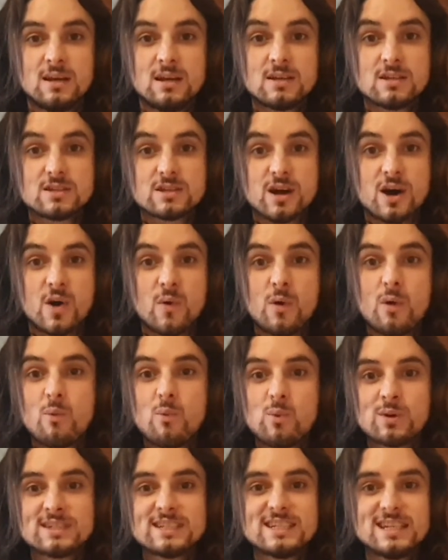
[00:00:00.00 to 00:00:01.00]
So
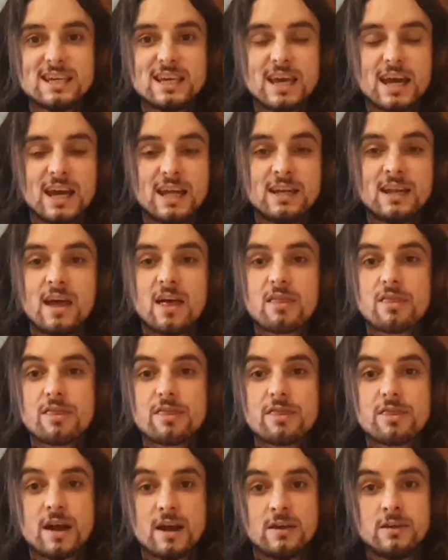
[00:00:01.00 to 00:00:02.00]
once again,
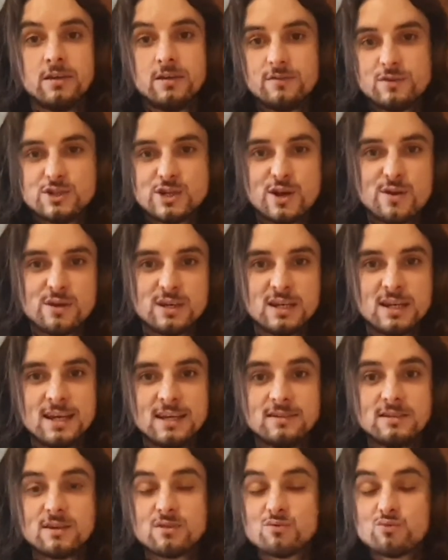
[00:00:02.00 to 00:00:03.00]
thank you for tuning
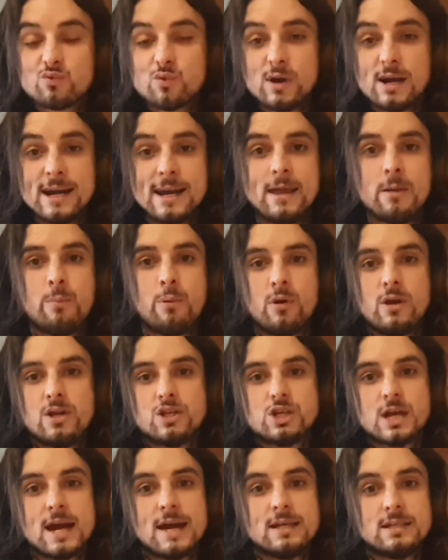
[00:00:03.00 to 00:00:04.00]
in, really
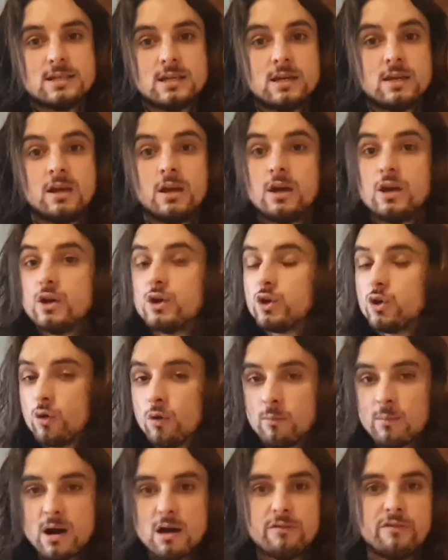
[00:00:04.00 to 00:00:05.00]
appreciate it.
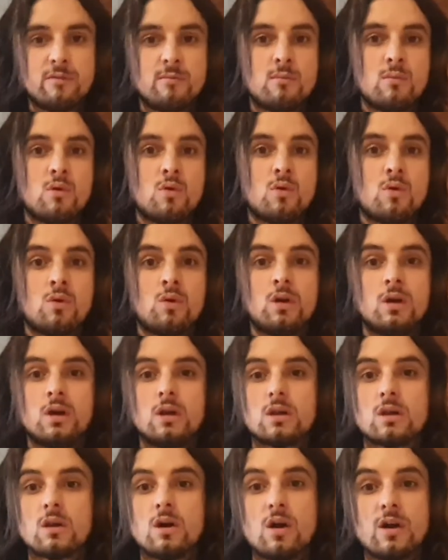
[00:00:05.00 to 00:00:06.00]
Come back for more,
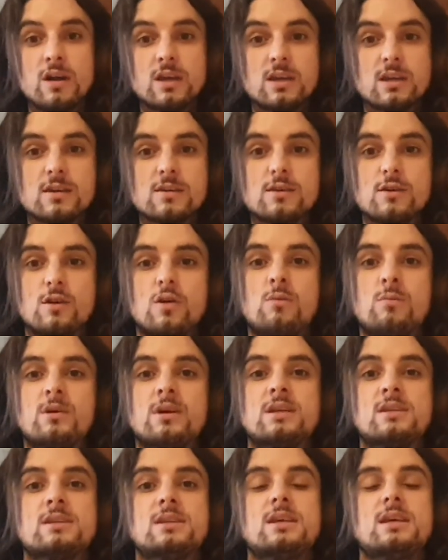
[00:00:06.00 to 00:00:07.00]
like,
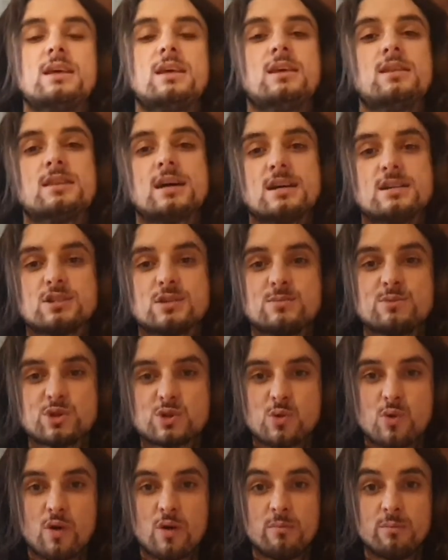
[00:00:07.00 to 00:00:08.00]
comment, hit that
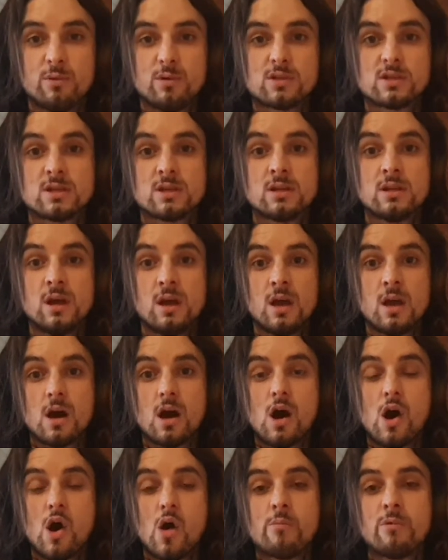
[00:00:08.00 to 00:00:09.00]
subscribe button. I
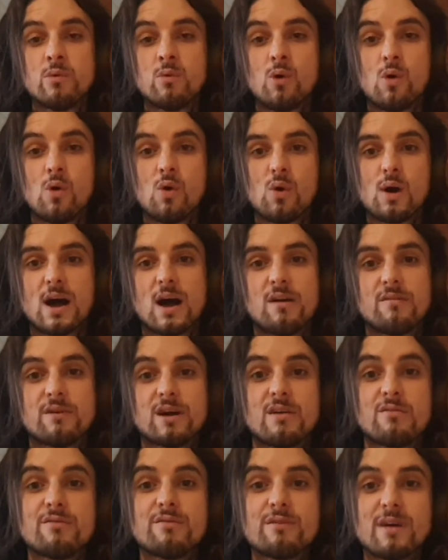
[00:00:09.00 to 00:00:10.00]
hope you all have
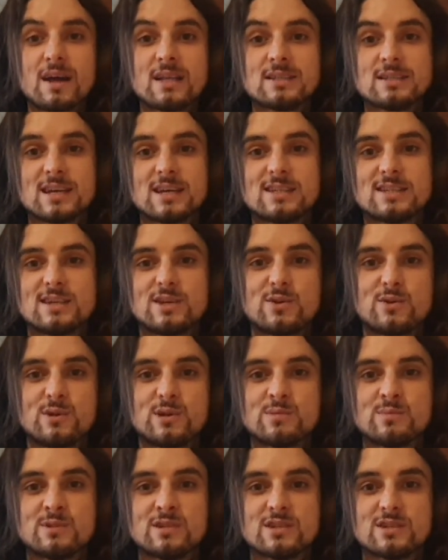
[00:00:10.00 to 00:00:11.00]
a fantastic
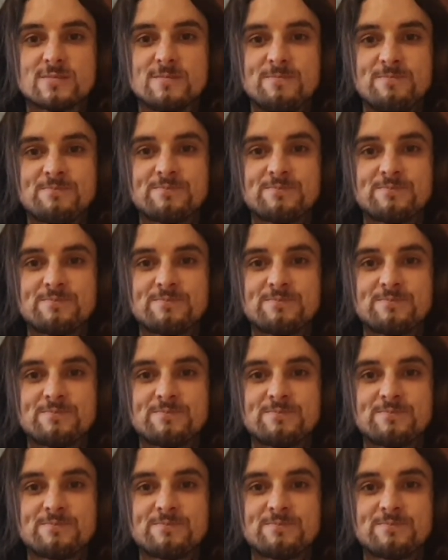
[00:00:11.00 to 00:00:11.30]
Christmas.